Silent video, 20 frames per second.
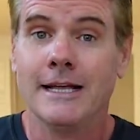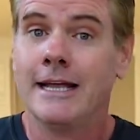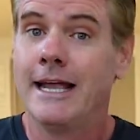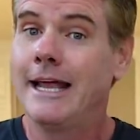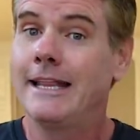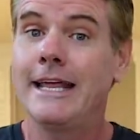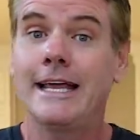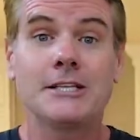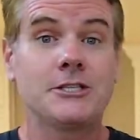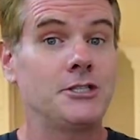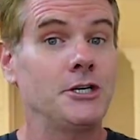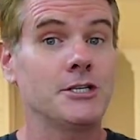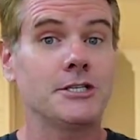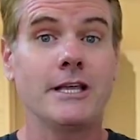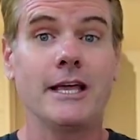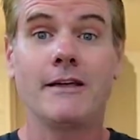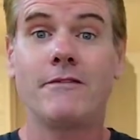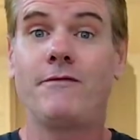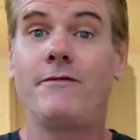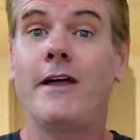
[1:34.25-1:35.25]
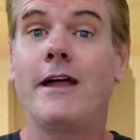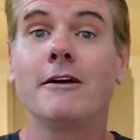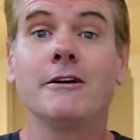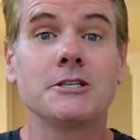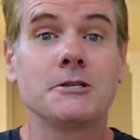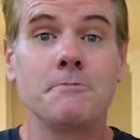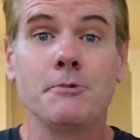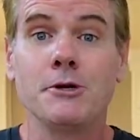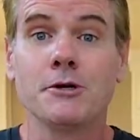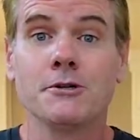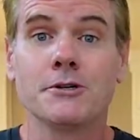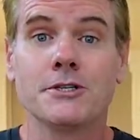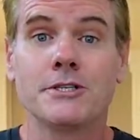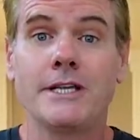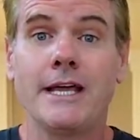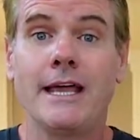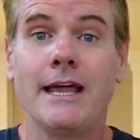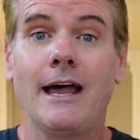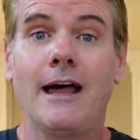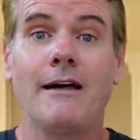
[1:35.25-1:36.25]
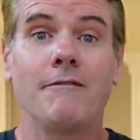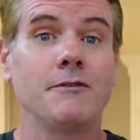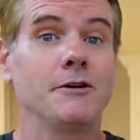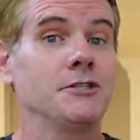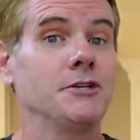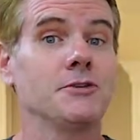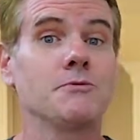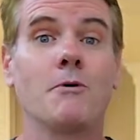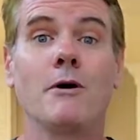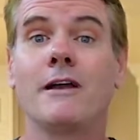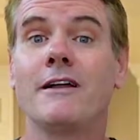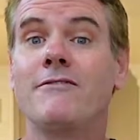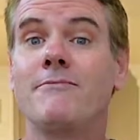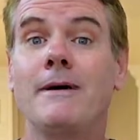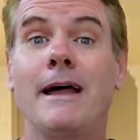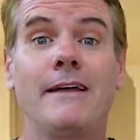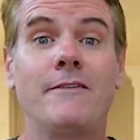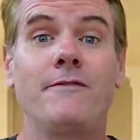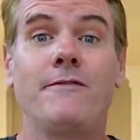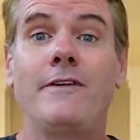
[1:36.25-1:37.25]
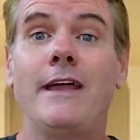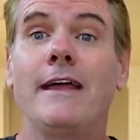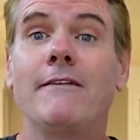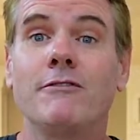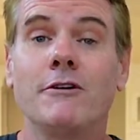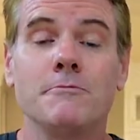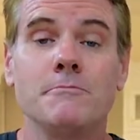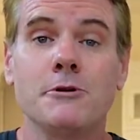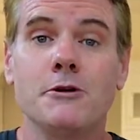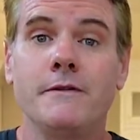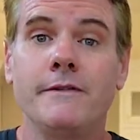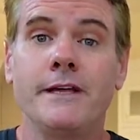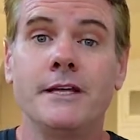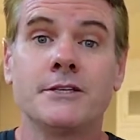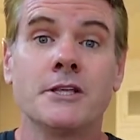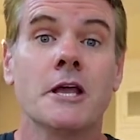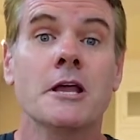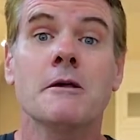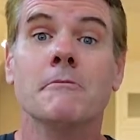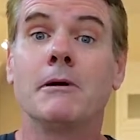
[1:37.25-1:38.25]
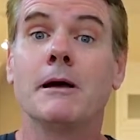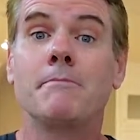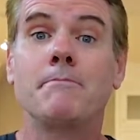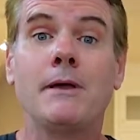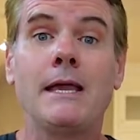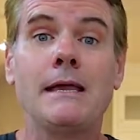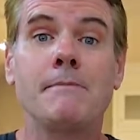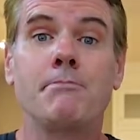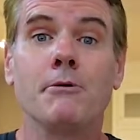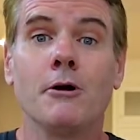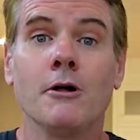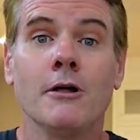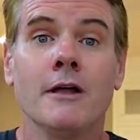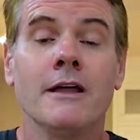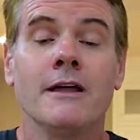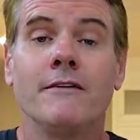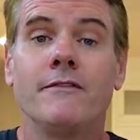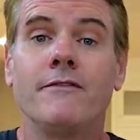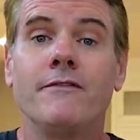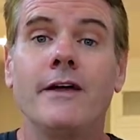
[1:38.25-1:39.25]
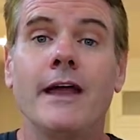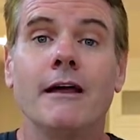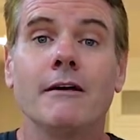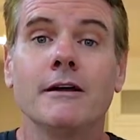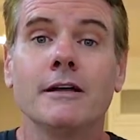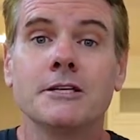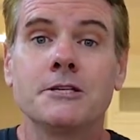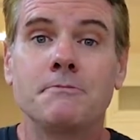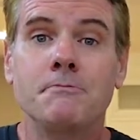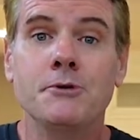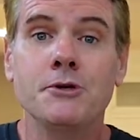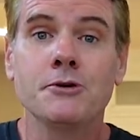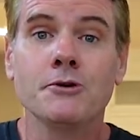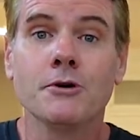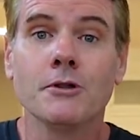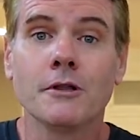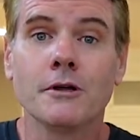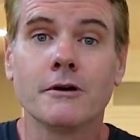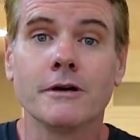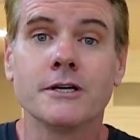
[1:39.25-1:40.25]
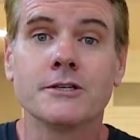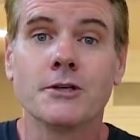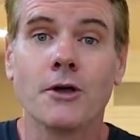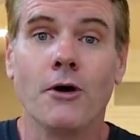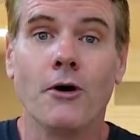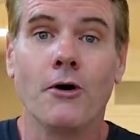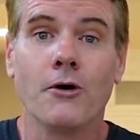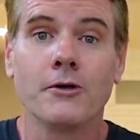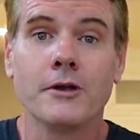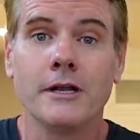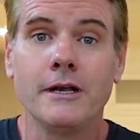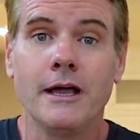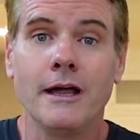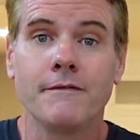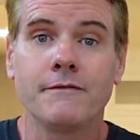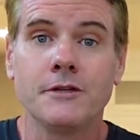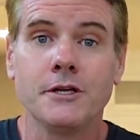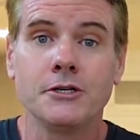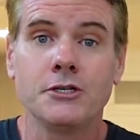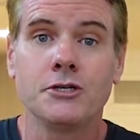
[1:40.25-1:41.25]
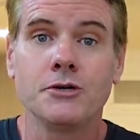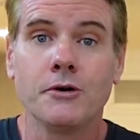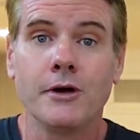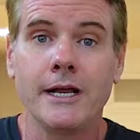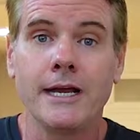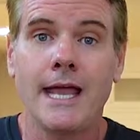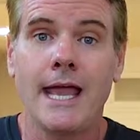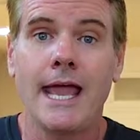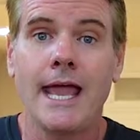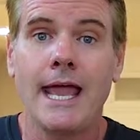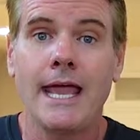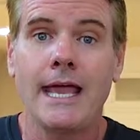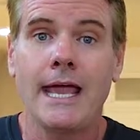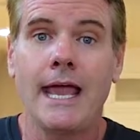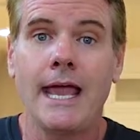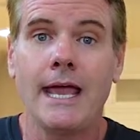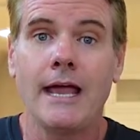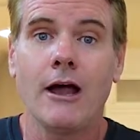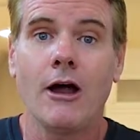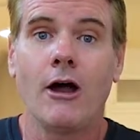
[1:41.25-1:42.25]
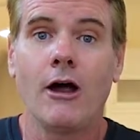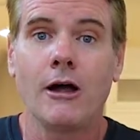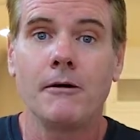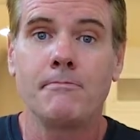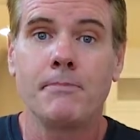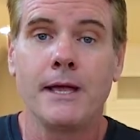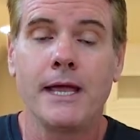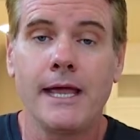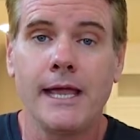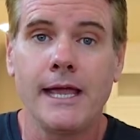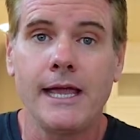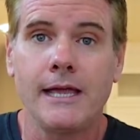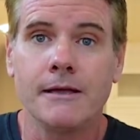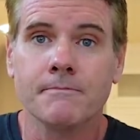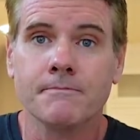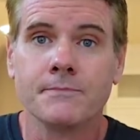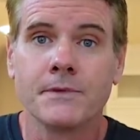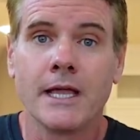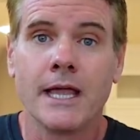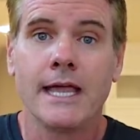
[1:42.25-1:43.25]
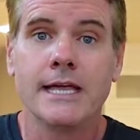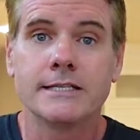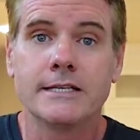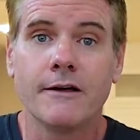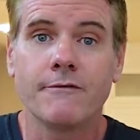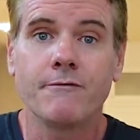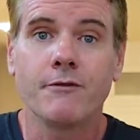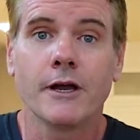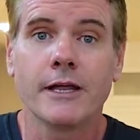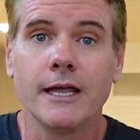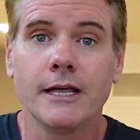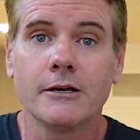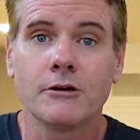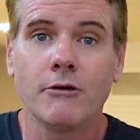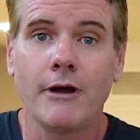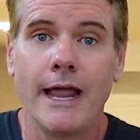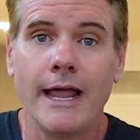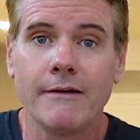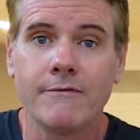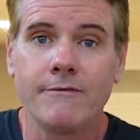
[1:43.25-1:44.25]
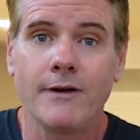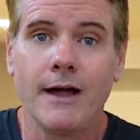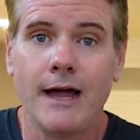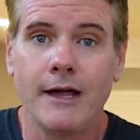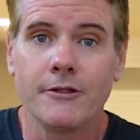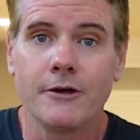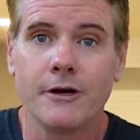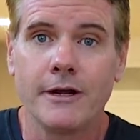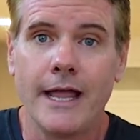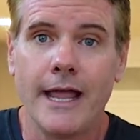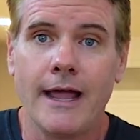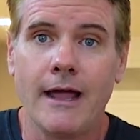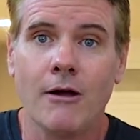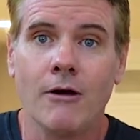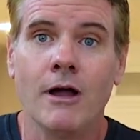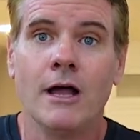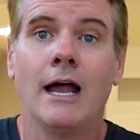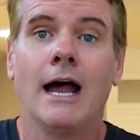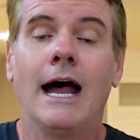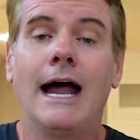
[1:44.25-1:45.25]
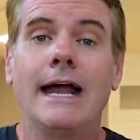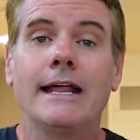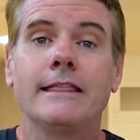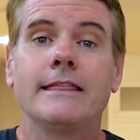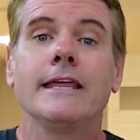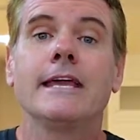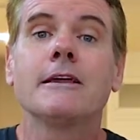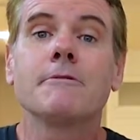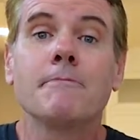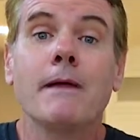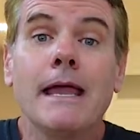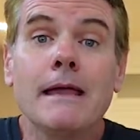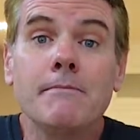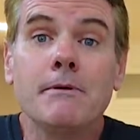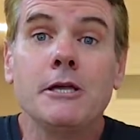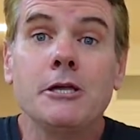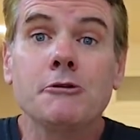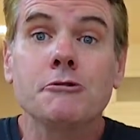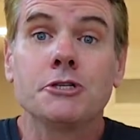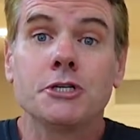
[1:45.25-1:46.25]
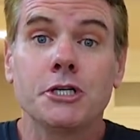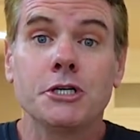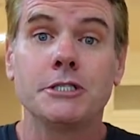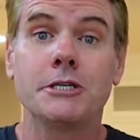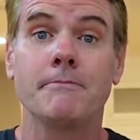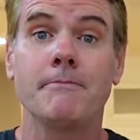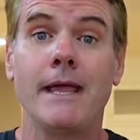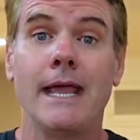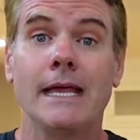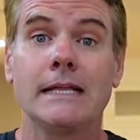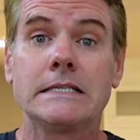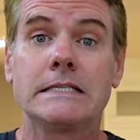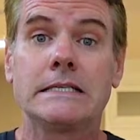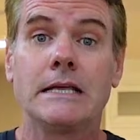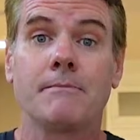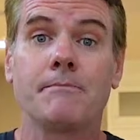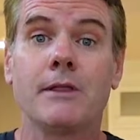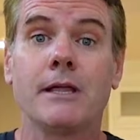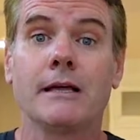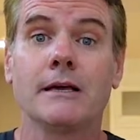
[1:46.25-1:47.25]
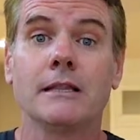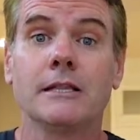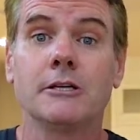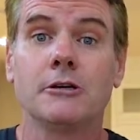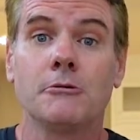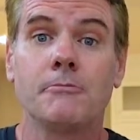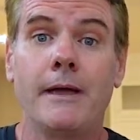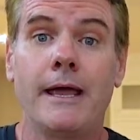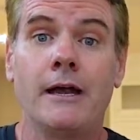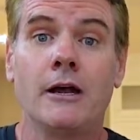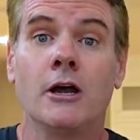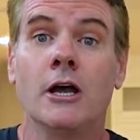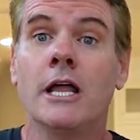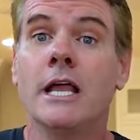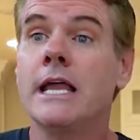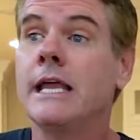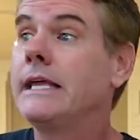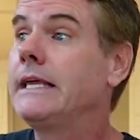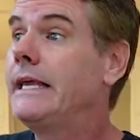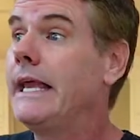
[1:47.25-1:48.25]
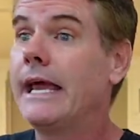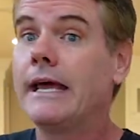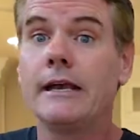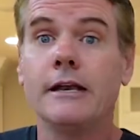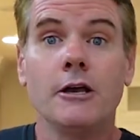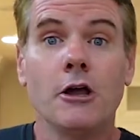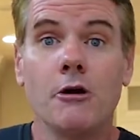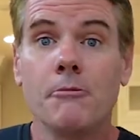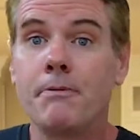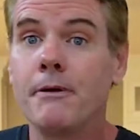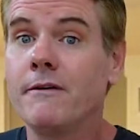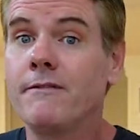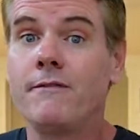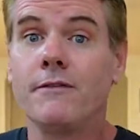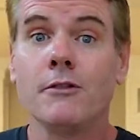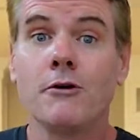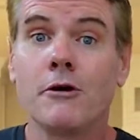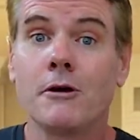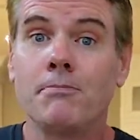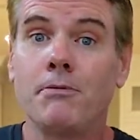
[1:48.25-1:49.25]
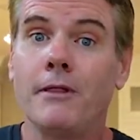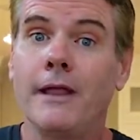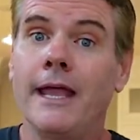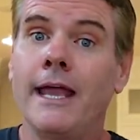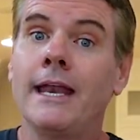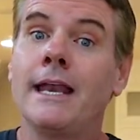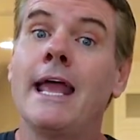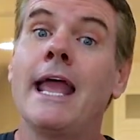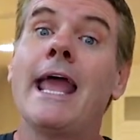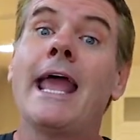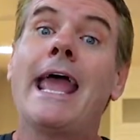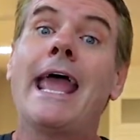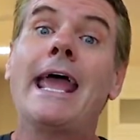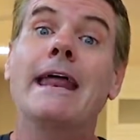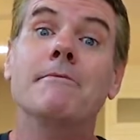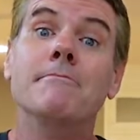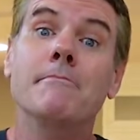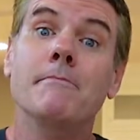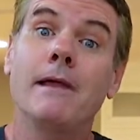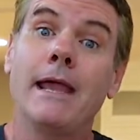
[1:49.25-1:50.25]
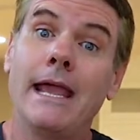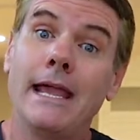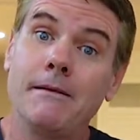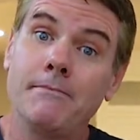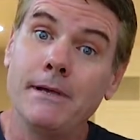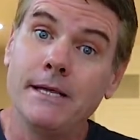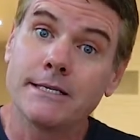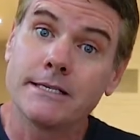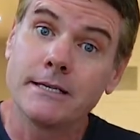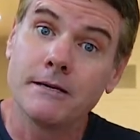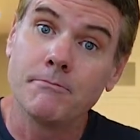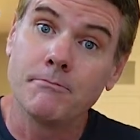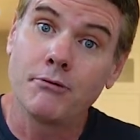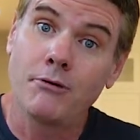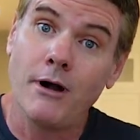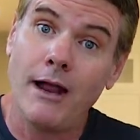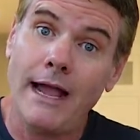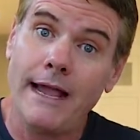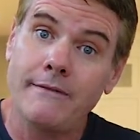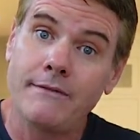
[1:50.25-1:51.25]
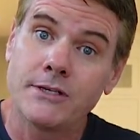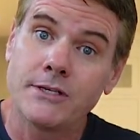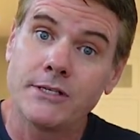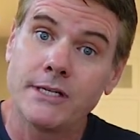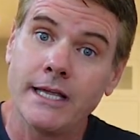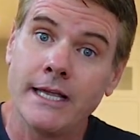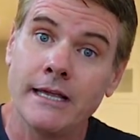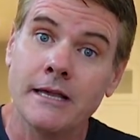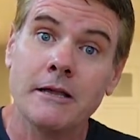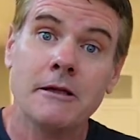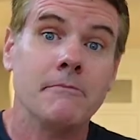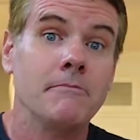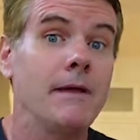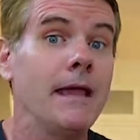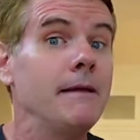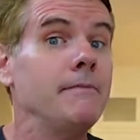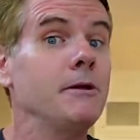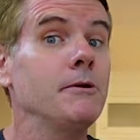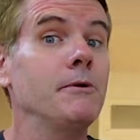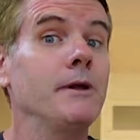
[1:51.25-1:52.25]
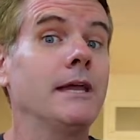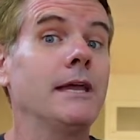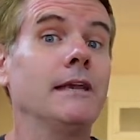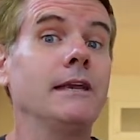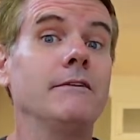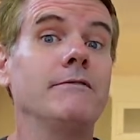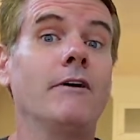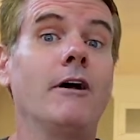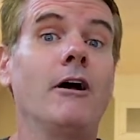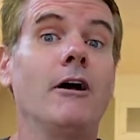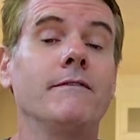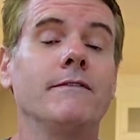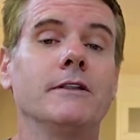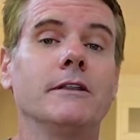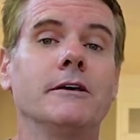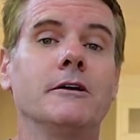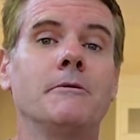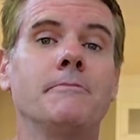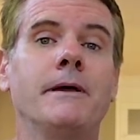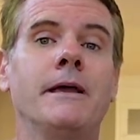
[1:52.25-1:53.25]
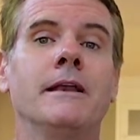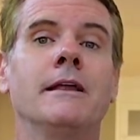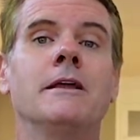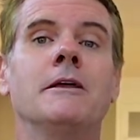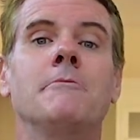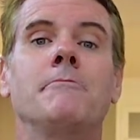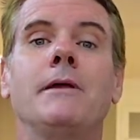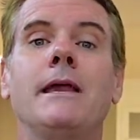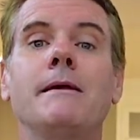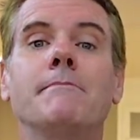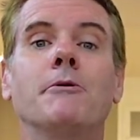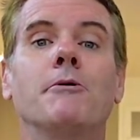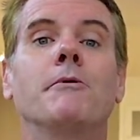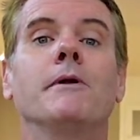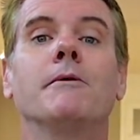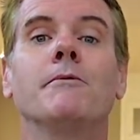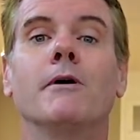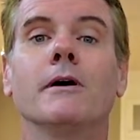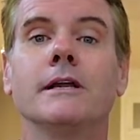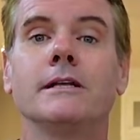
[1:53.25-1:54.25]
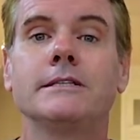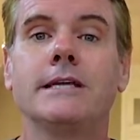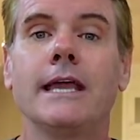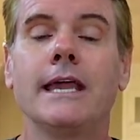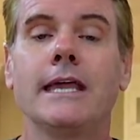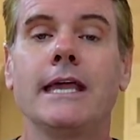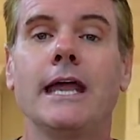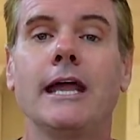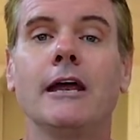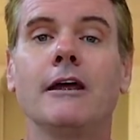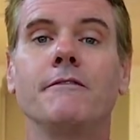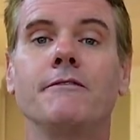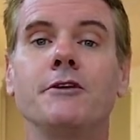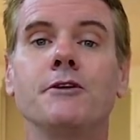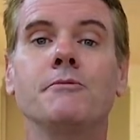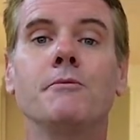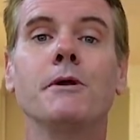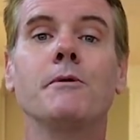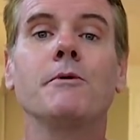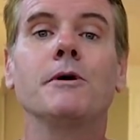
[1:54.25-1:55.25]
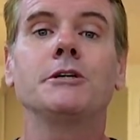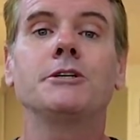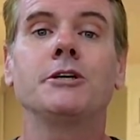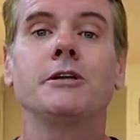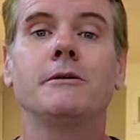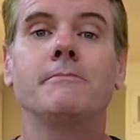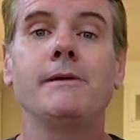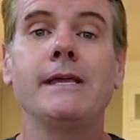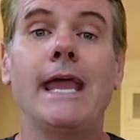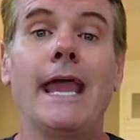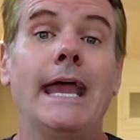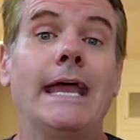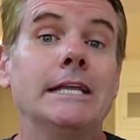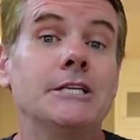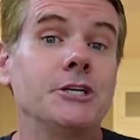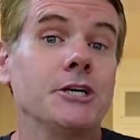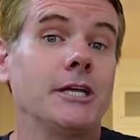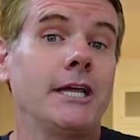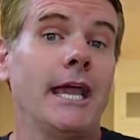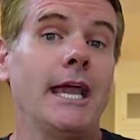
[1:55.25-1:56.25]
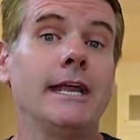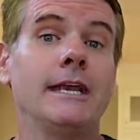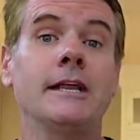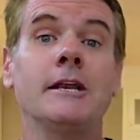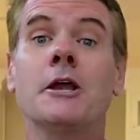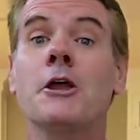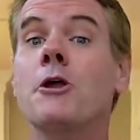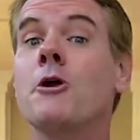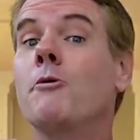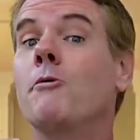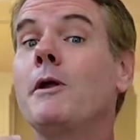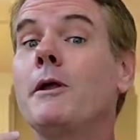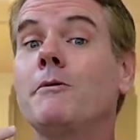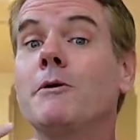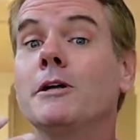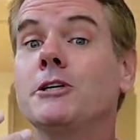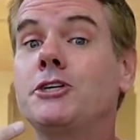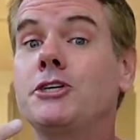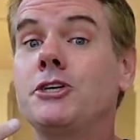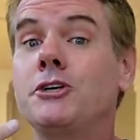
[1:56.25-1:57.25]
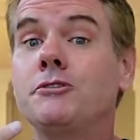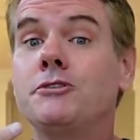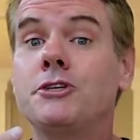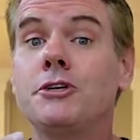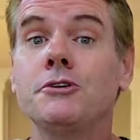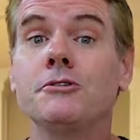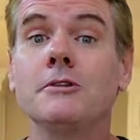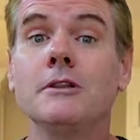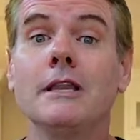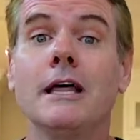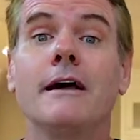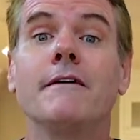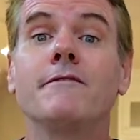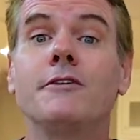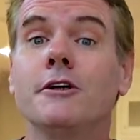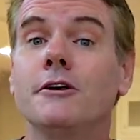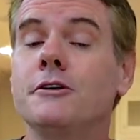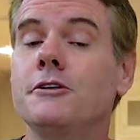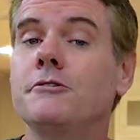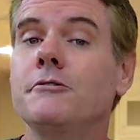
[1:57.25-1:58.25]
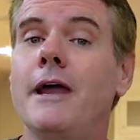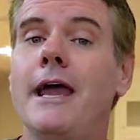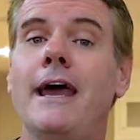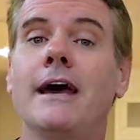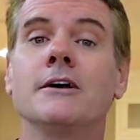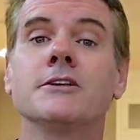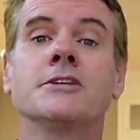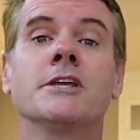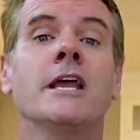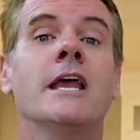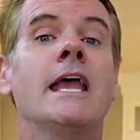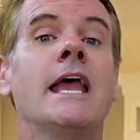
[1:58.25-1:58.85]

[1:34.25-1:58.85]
And that's just like Ferris Bueller's Day Off, which is one of my favorite movies. But people, Ferris Bueller is old enough to join AARP. He's a freaking grandfather now. I think maybe you should demand something a little better. Get an open floor plan and maybe some privacy. Maybe we can evolve a little bit. People, we want to take care of you. We want you to be educated. We want you to love your new house.